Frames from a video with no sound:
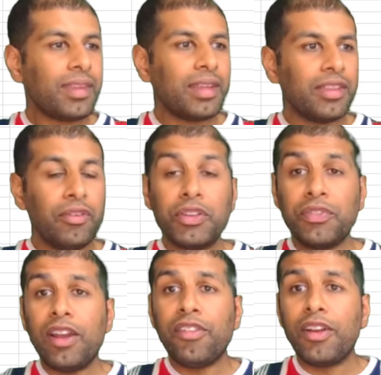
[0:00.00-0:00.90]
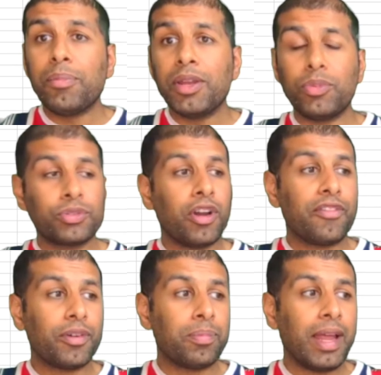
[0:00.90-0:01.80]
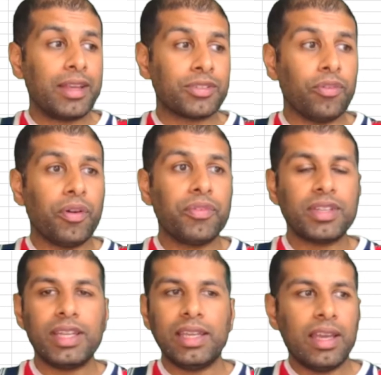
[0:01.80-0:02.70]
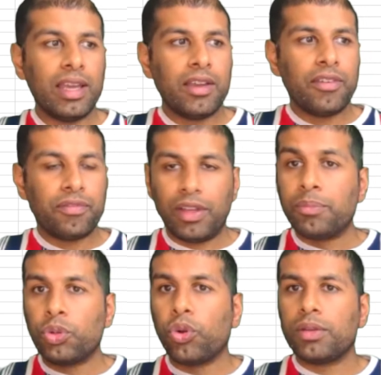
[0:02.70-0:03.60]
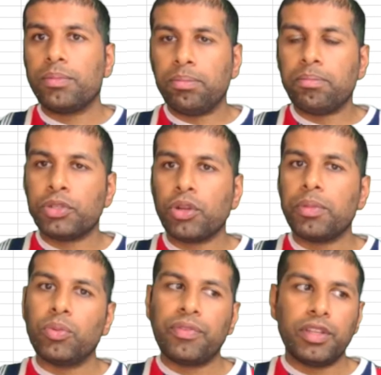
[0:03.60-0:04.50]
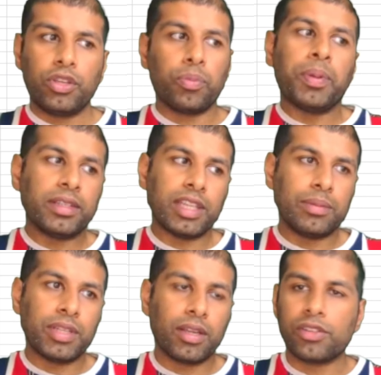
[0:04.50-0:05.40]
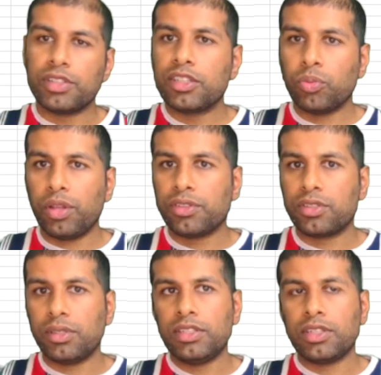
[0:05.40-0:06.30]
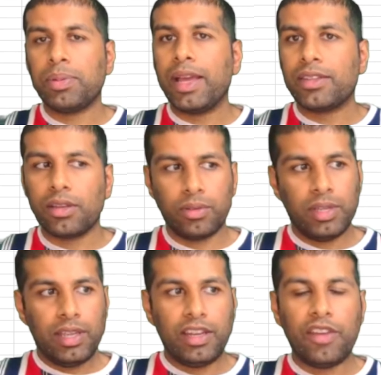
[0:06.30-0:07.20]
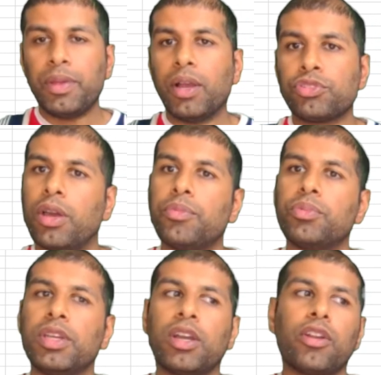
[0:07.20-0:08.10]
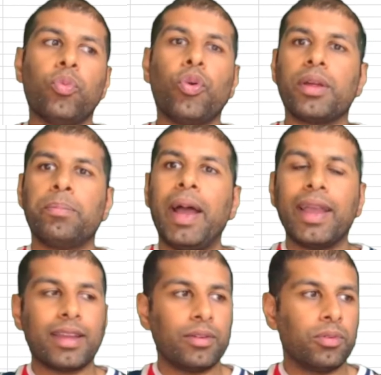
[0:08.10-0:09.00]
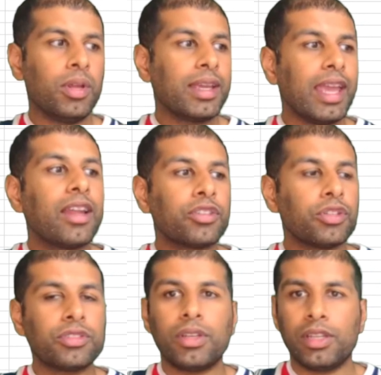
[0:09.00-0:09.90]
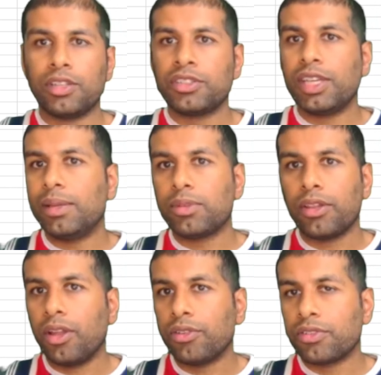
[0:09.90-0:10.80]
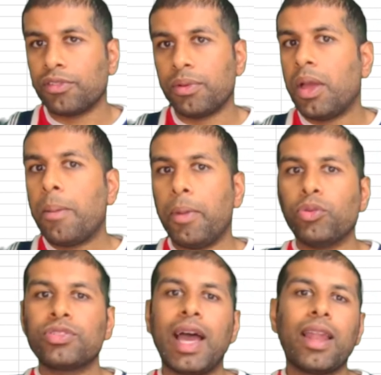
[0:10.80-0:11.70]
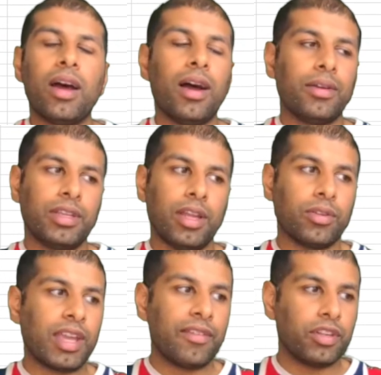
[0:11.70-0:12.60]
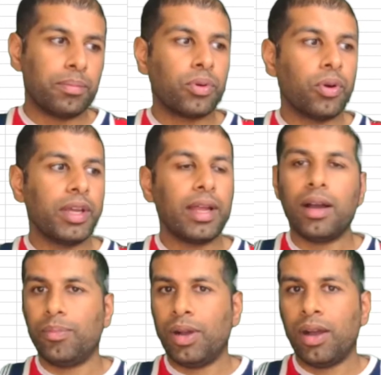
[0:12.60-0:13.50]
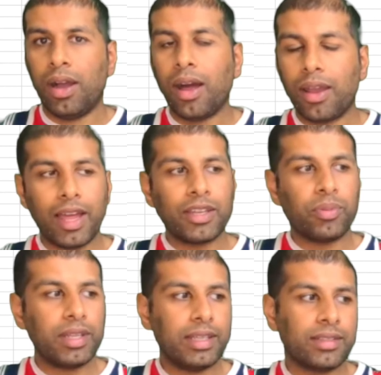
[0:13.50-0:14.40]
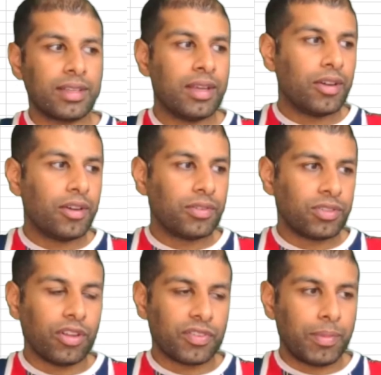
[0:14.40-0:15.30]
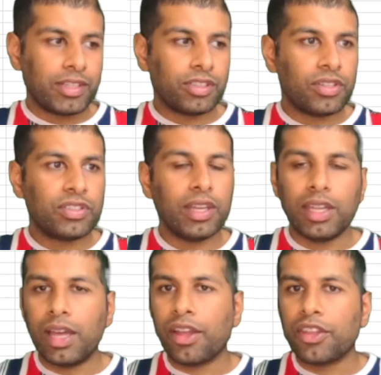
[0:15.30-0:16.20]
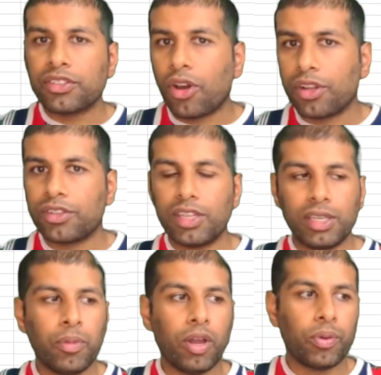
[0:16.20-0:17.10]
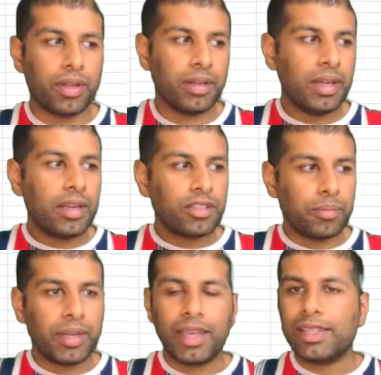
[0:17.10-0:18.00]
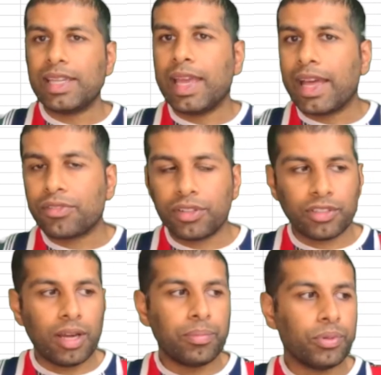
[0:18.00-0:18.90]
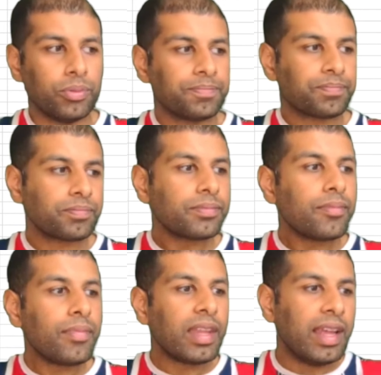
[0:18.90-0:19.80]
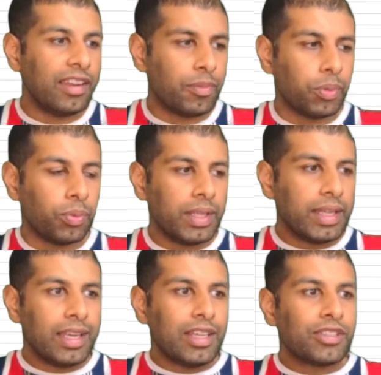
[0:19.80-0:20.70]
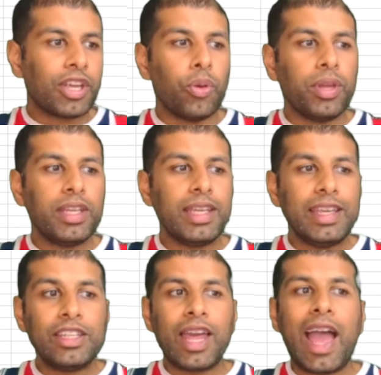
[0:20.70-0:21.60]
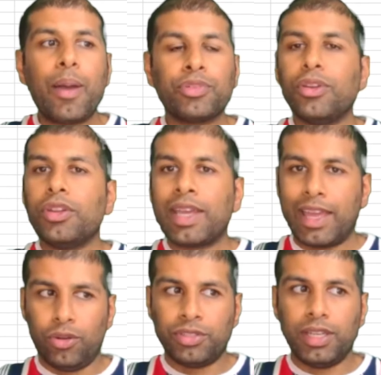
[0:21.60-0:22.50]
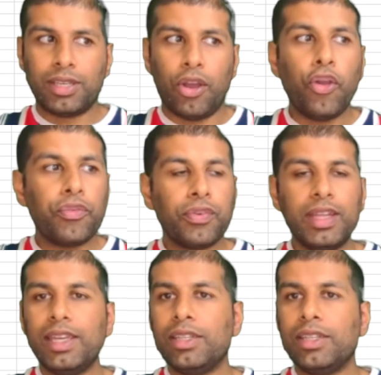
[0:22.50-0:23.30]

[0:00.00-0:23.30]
there is very, very minimal time for players off. Obviously, I'm talking predominantly with the European teams here, guys. These are the ones, these are the players that in F P L terms we kind of want to back and get out in our teams, like the likes of Mo Salah, you know, Kevin De Bruyne, Haaland when he's signs for Manchester City, and other signings that you might want to, to bring in, Diaz, for example, Liverpool. So it is absolutely chaotic. Hopefully